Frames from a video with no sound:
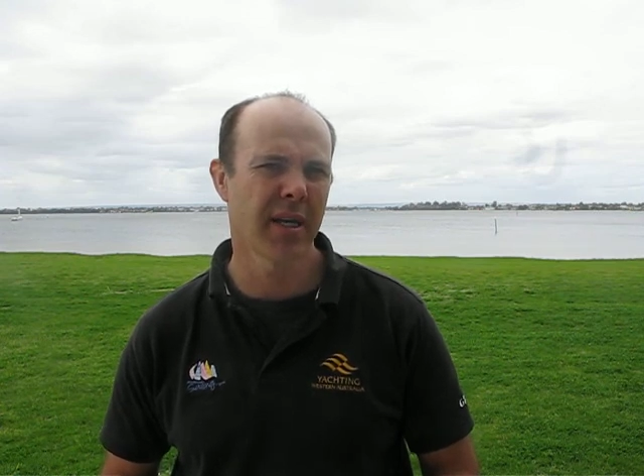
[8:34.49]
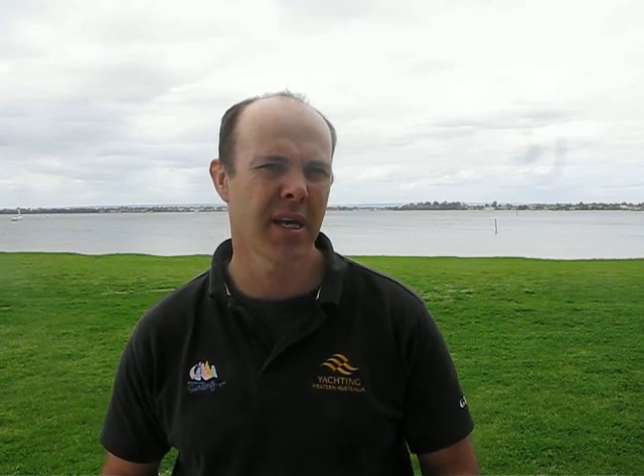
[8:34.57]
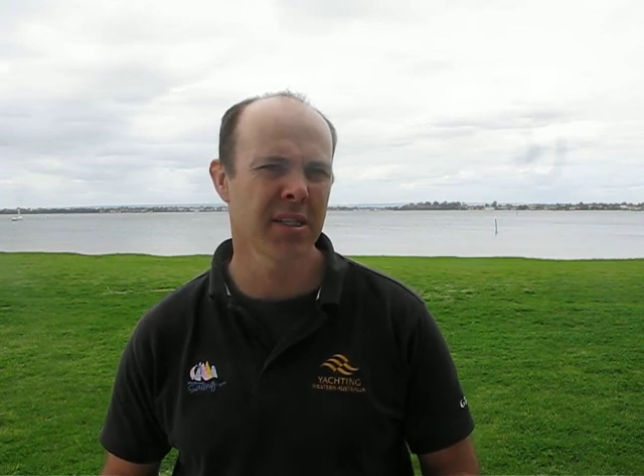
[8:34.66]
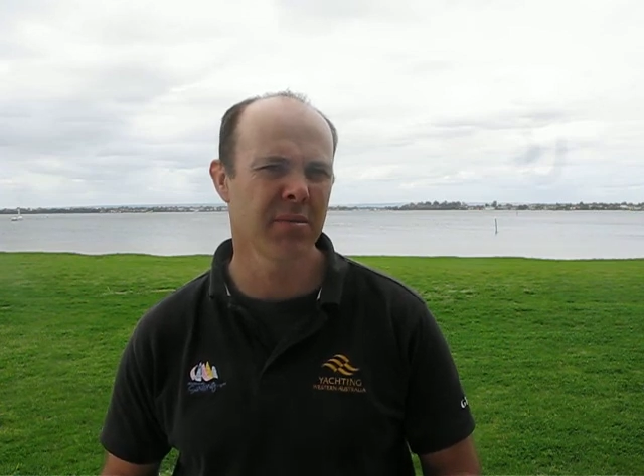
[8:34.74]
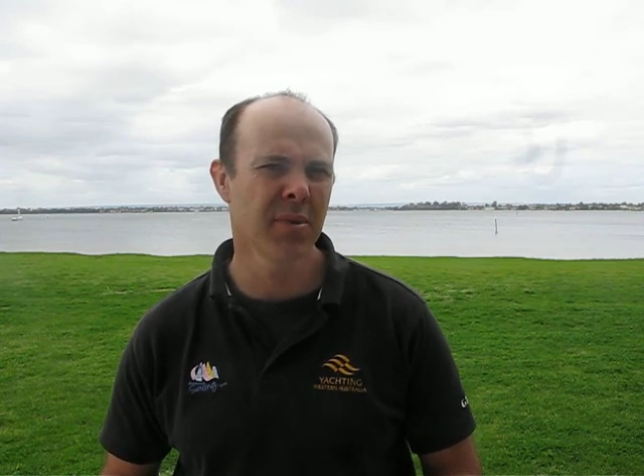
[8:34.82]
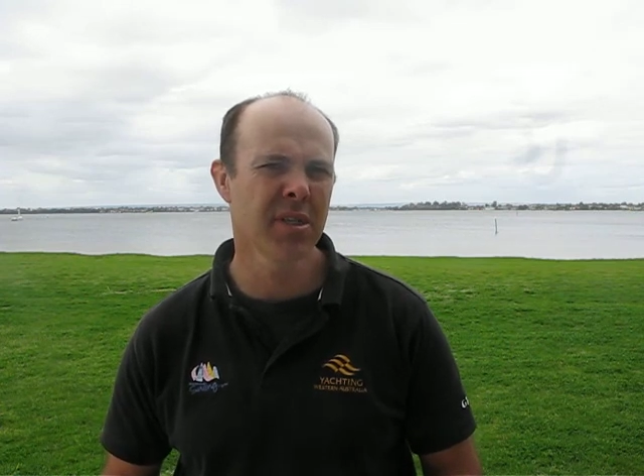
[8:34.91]

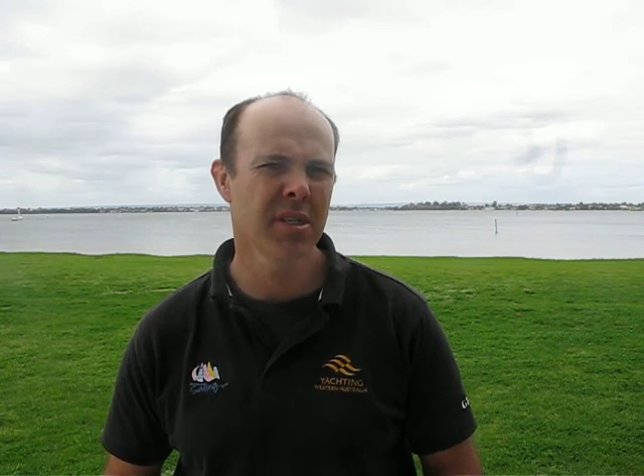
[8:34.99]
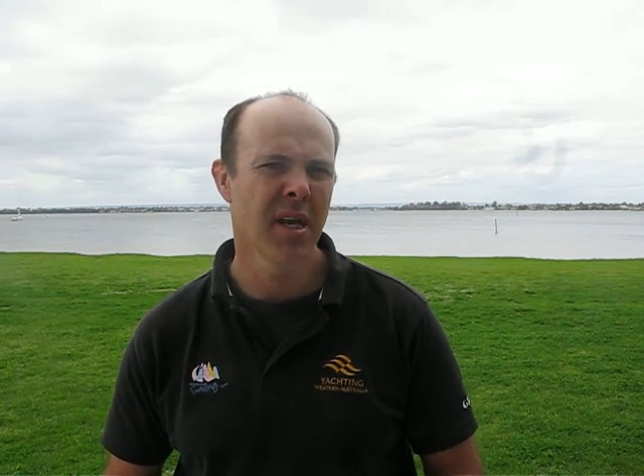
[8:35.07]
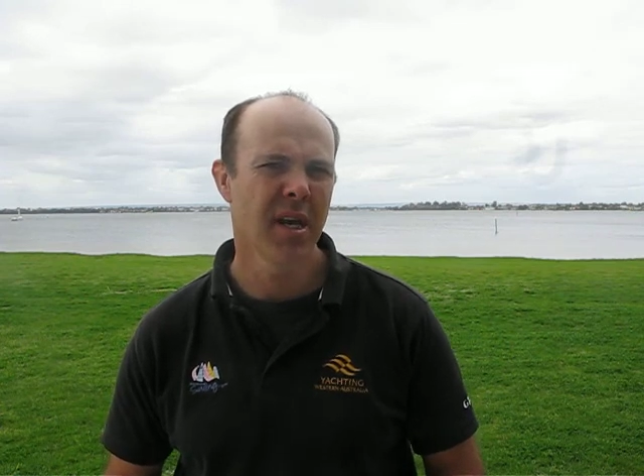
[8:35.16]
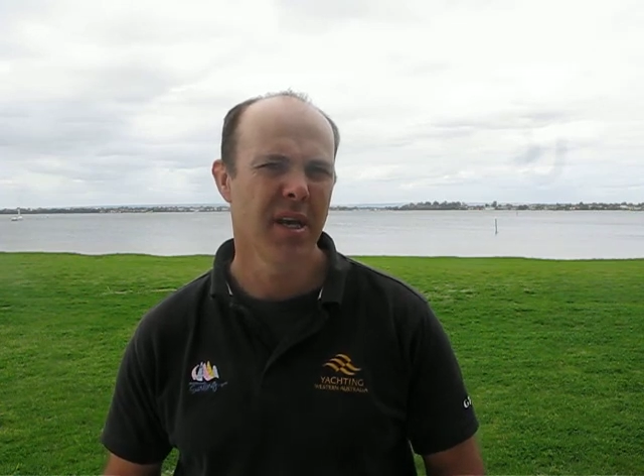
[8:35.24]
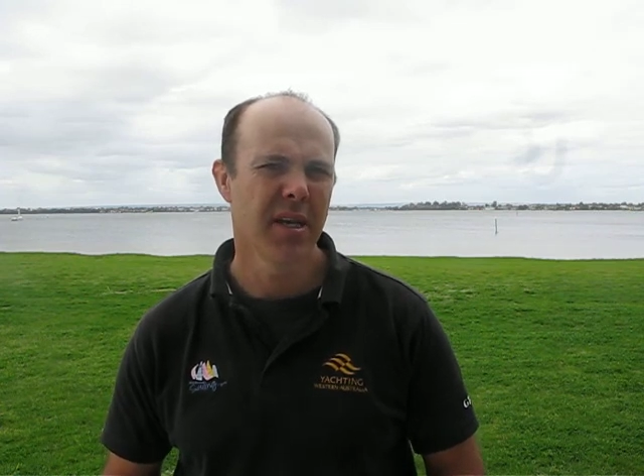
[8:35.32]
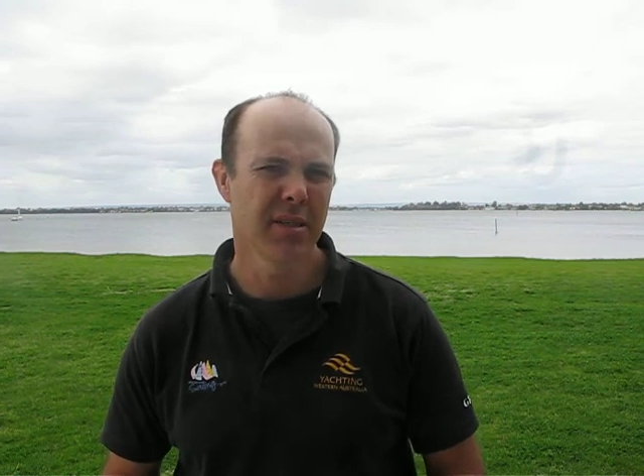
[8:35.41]
customers
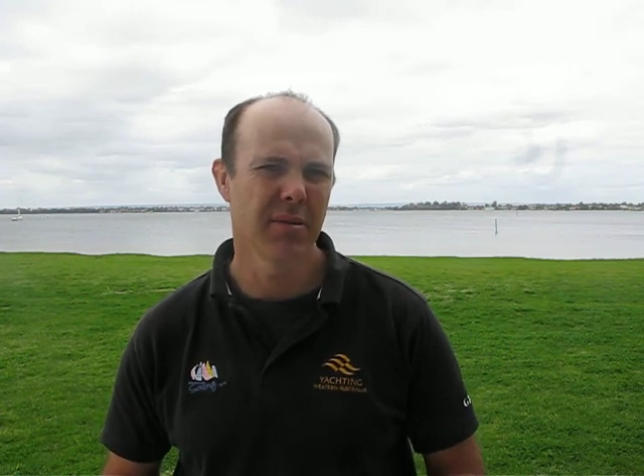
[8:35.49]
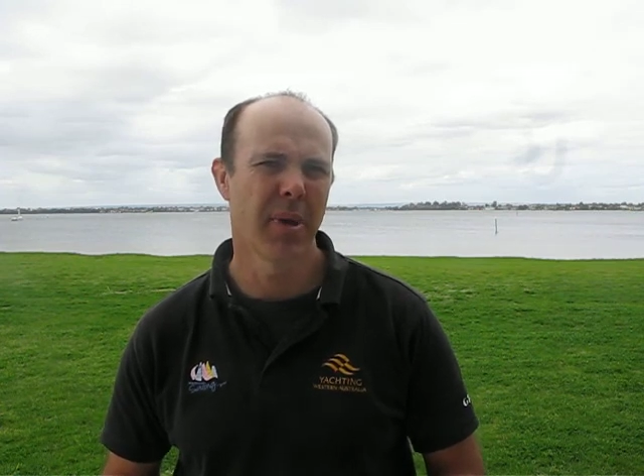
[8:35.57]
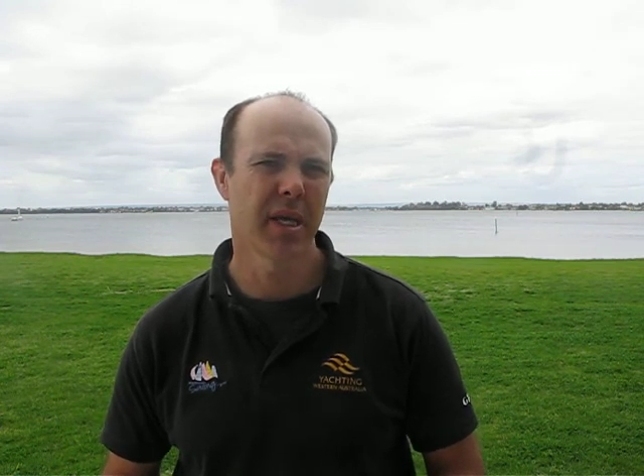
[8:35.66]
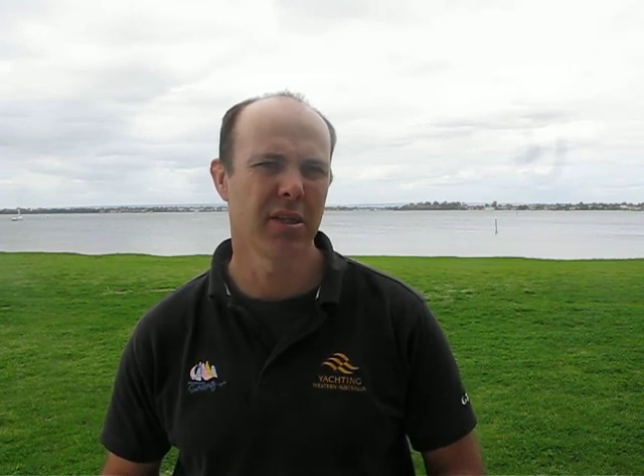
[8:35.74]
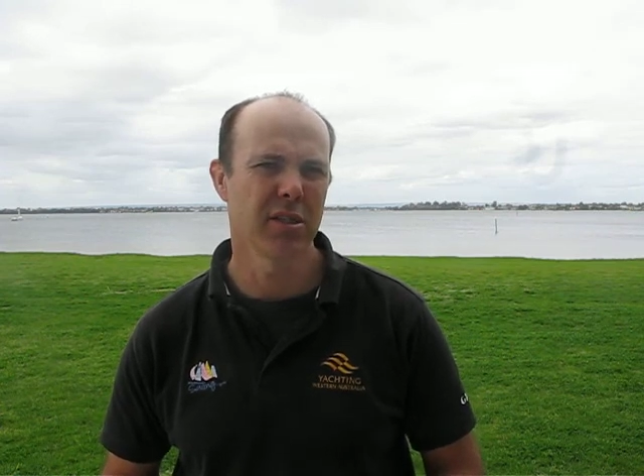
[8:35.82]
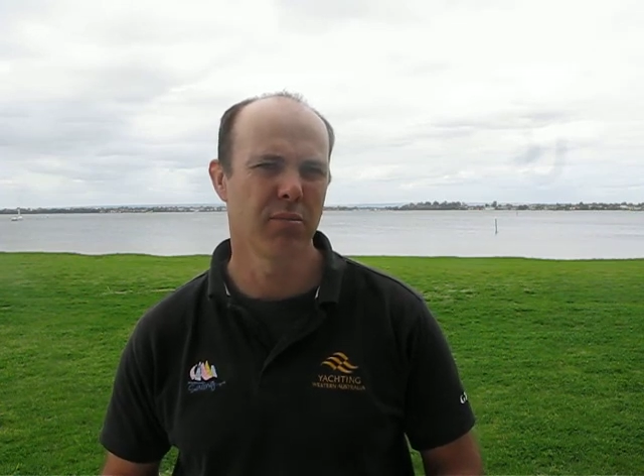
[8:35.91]
to
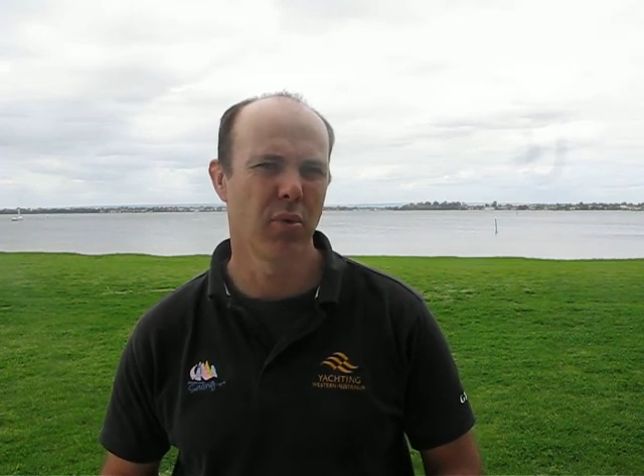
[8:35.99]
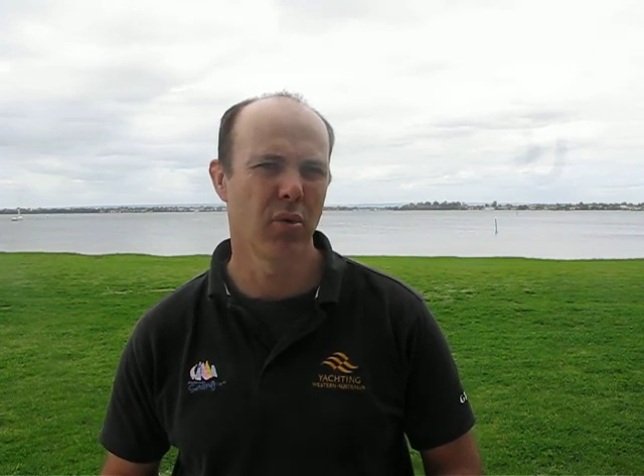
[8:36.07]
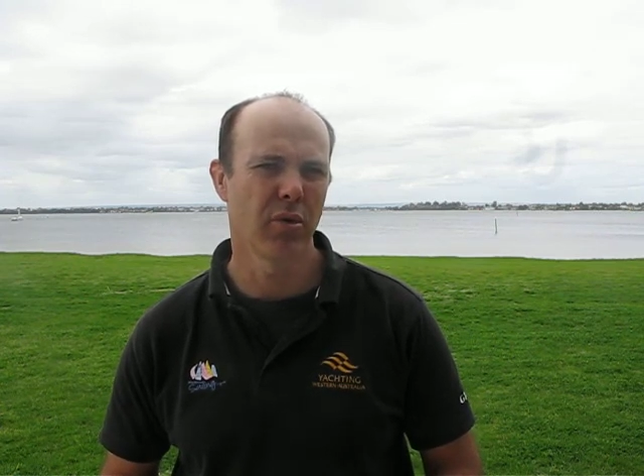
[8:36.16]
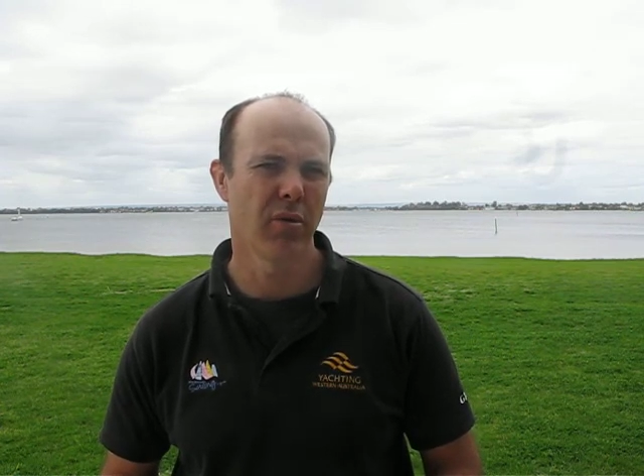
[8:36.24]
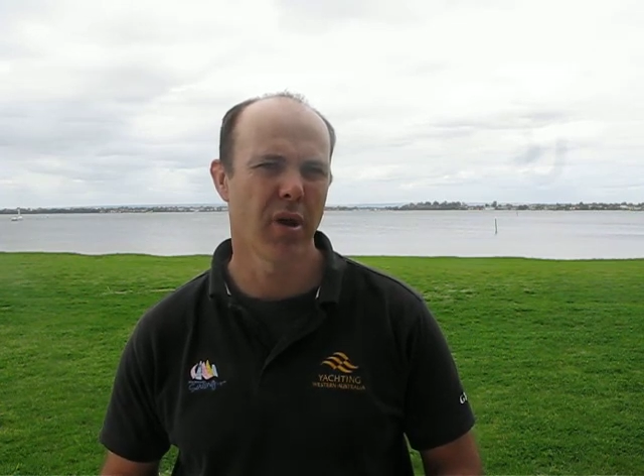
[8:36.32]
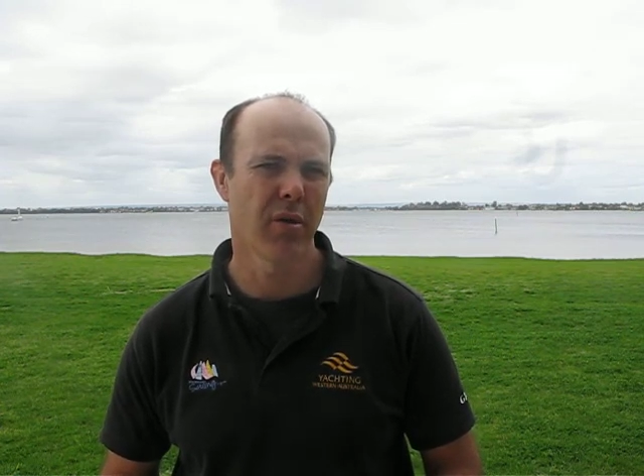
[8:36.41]
make the
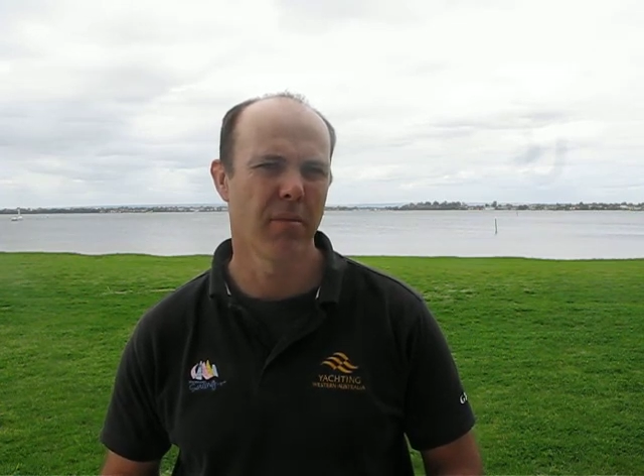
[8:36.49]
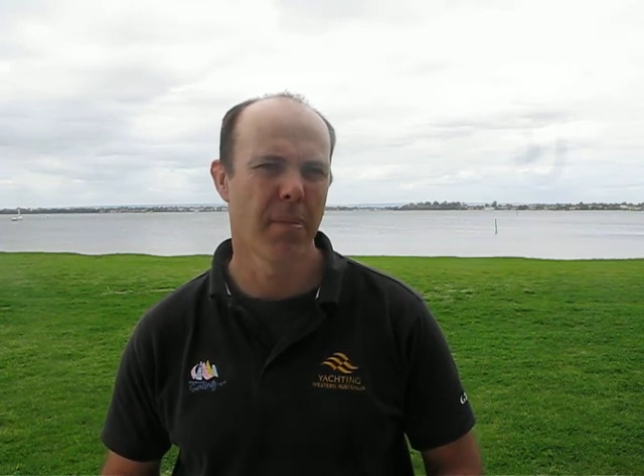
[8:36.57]
sport grow.